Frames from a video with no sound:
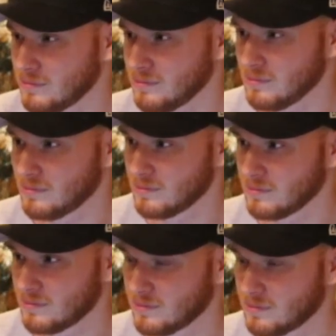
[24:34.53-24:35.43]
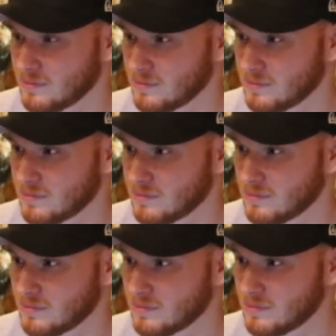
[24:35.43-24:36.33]

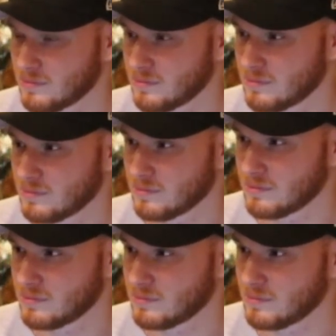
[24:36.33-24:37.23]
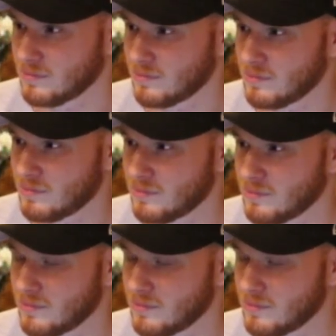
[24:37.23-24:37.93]
This person isn't speaking.